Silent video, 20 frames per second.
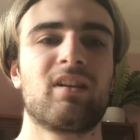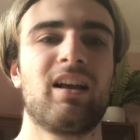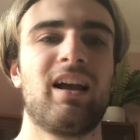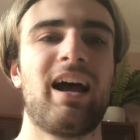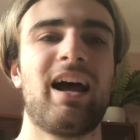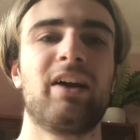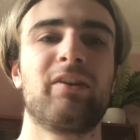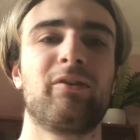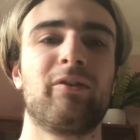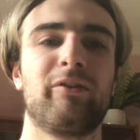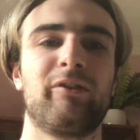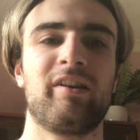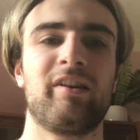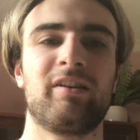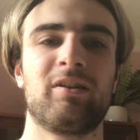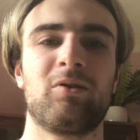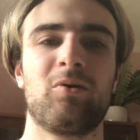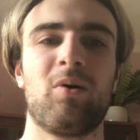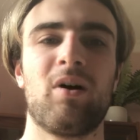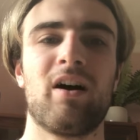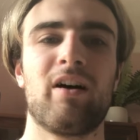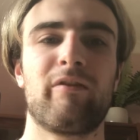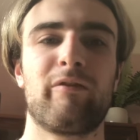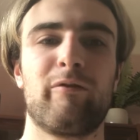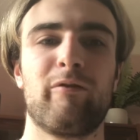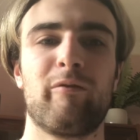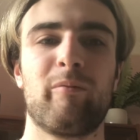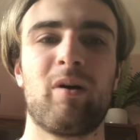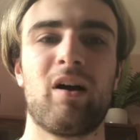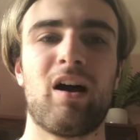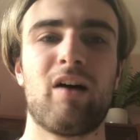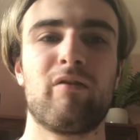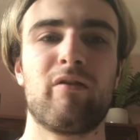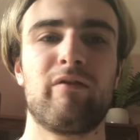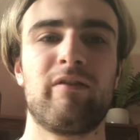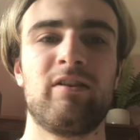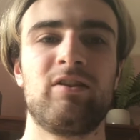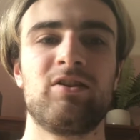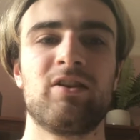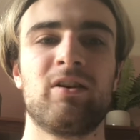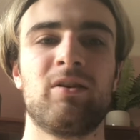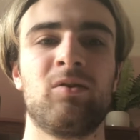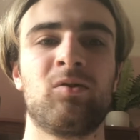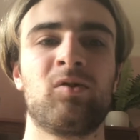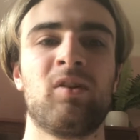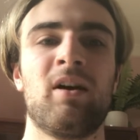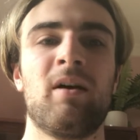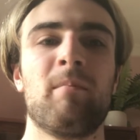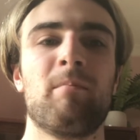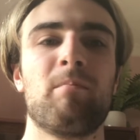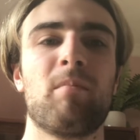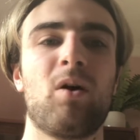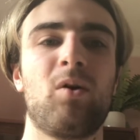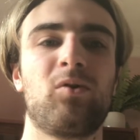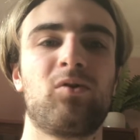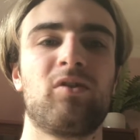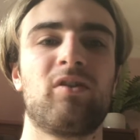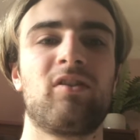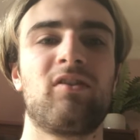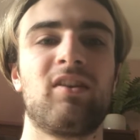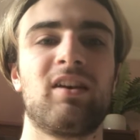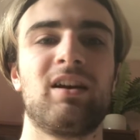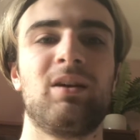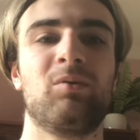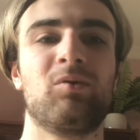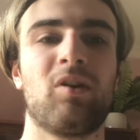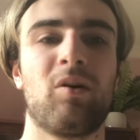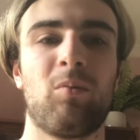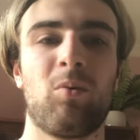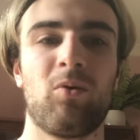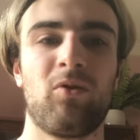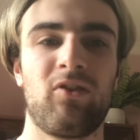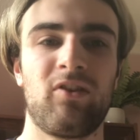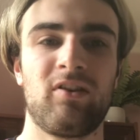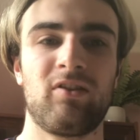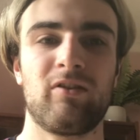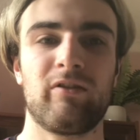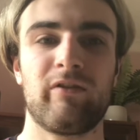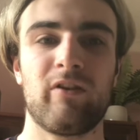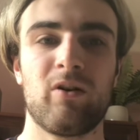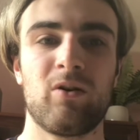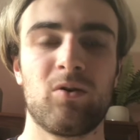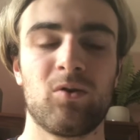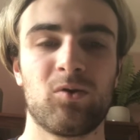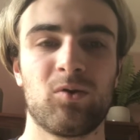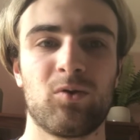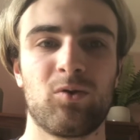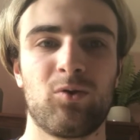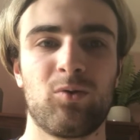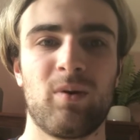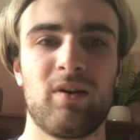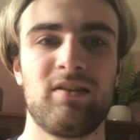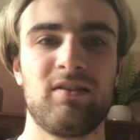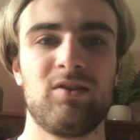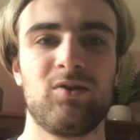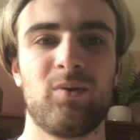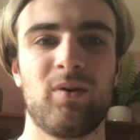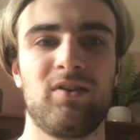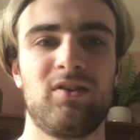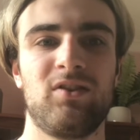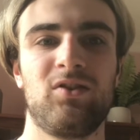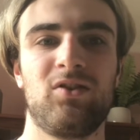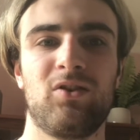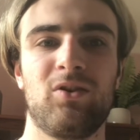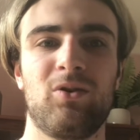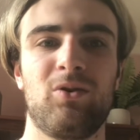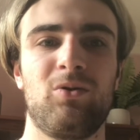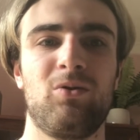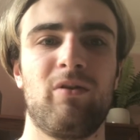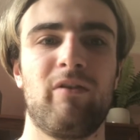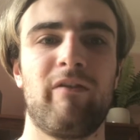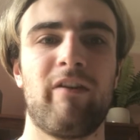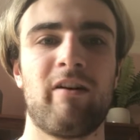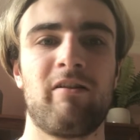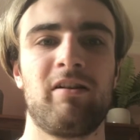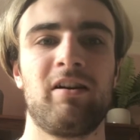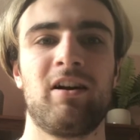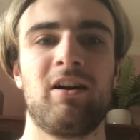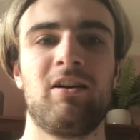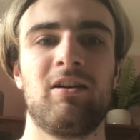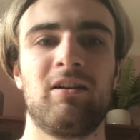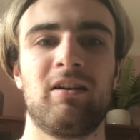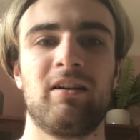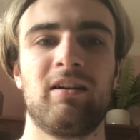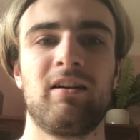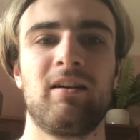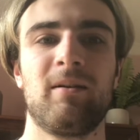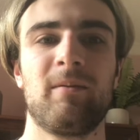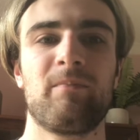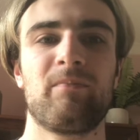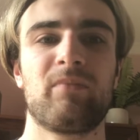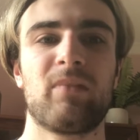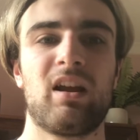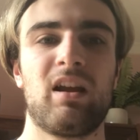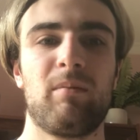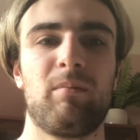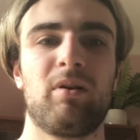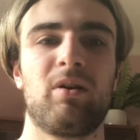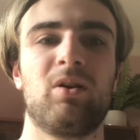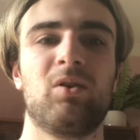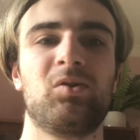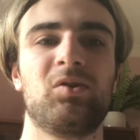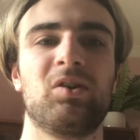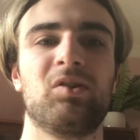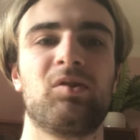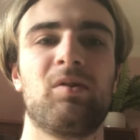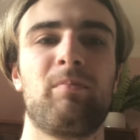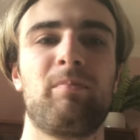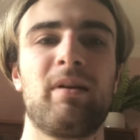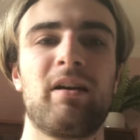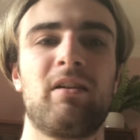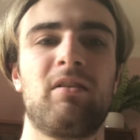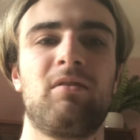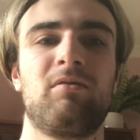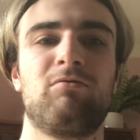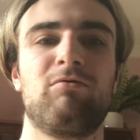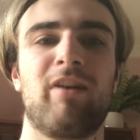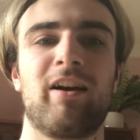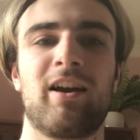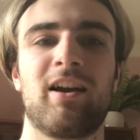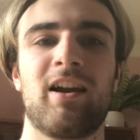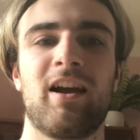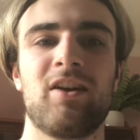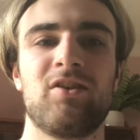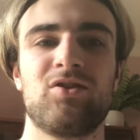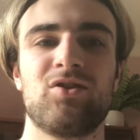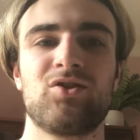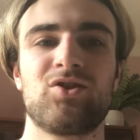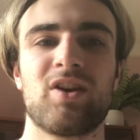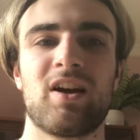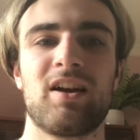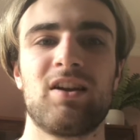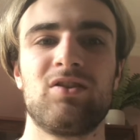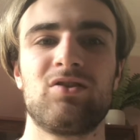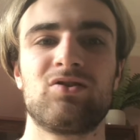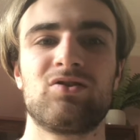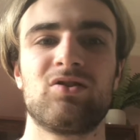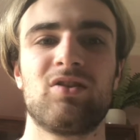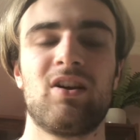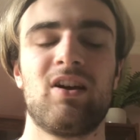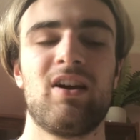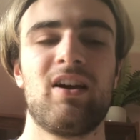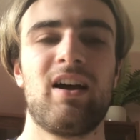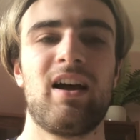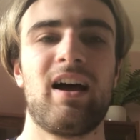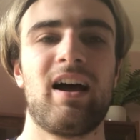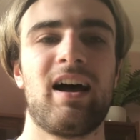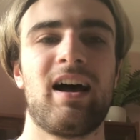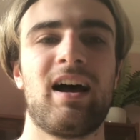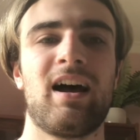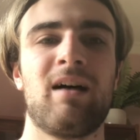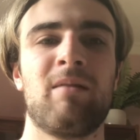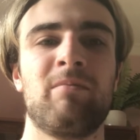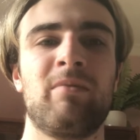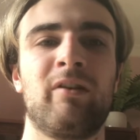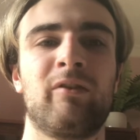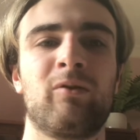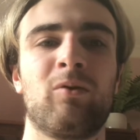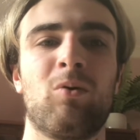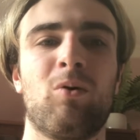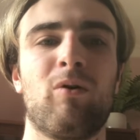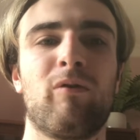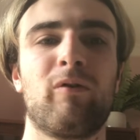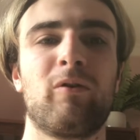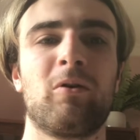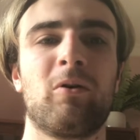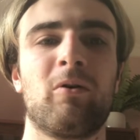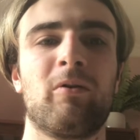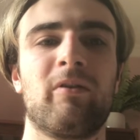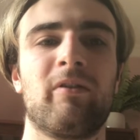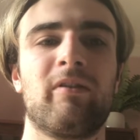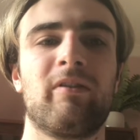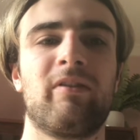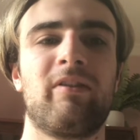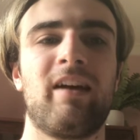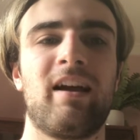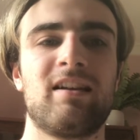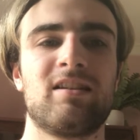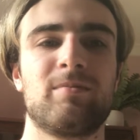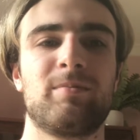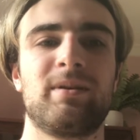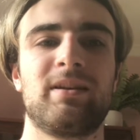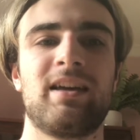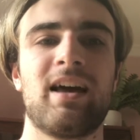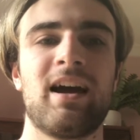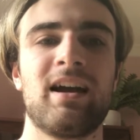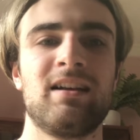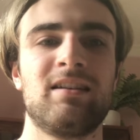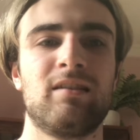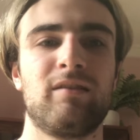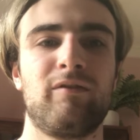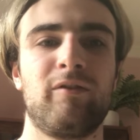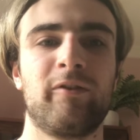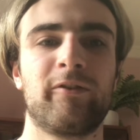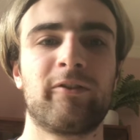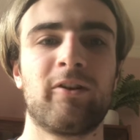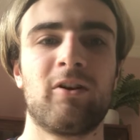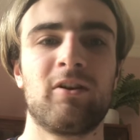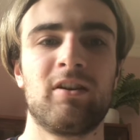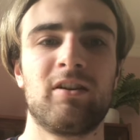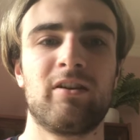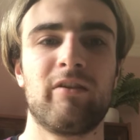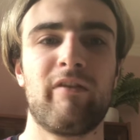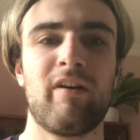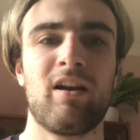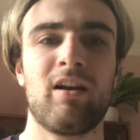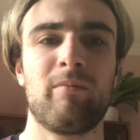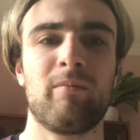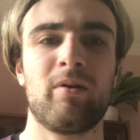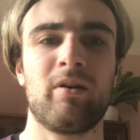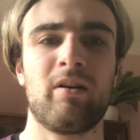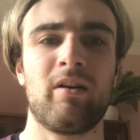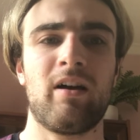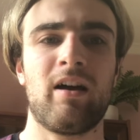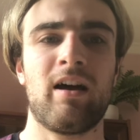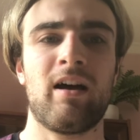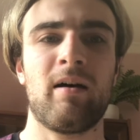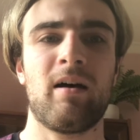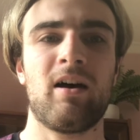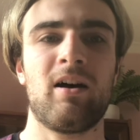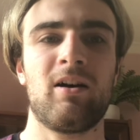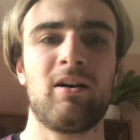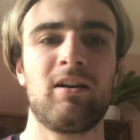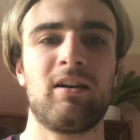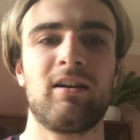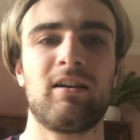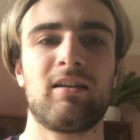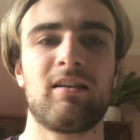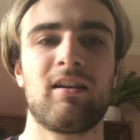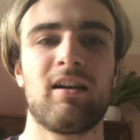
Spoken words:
As I've in quite a few of my other videos, most of the teams are wanting to focus on 2022 very early because it's a big regulation change. There's an awful lot there to be gained if you start your development early.